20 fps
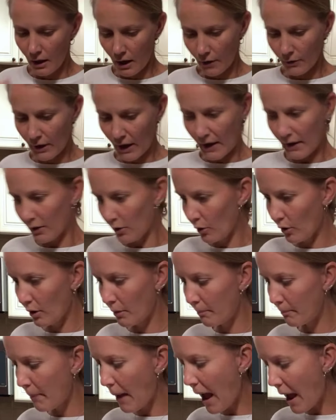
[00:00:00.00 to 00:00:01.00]
Okay,
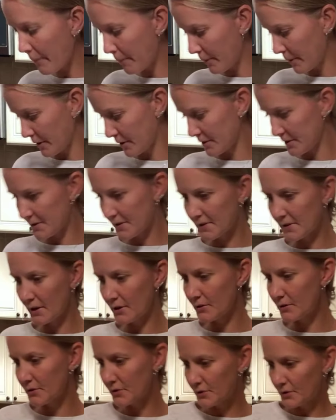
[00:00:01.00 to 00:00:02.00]
peppers.
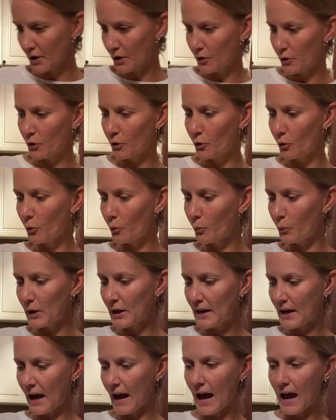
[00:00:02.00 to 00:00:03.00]
So
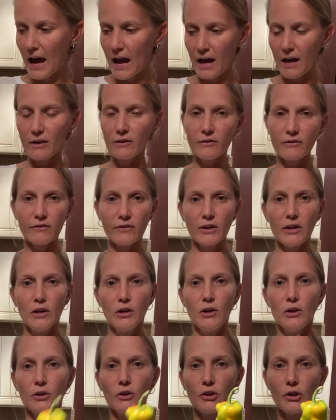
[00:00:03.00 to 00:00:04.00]
we have
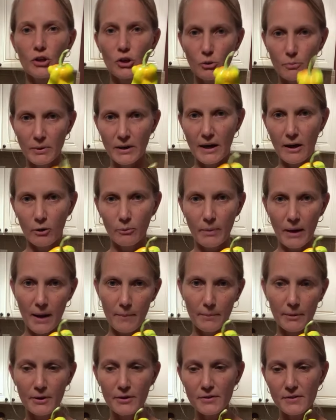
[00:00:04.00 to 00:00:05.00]
Cubanelle
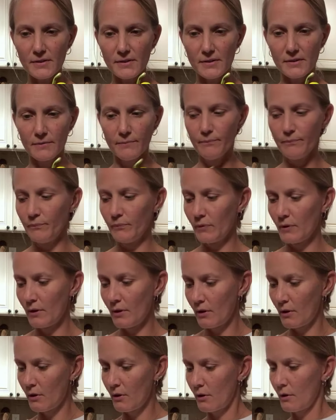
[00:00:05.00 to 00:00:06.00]
peppers,
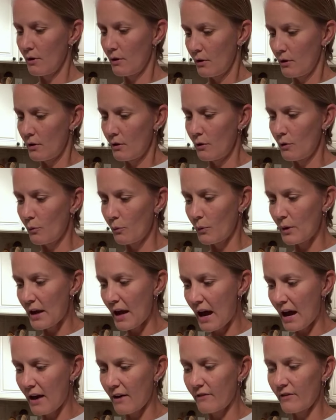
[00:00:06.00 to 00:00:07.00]
we
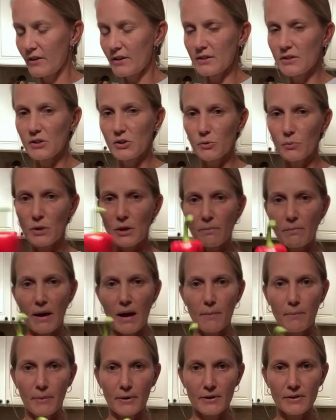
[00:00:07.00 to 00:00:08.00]
have sweet
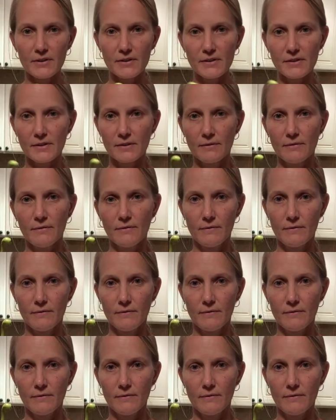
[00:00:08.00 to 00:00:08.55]
peppers,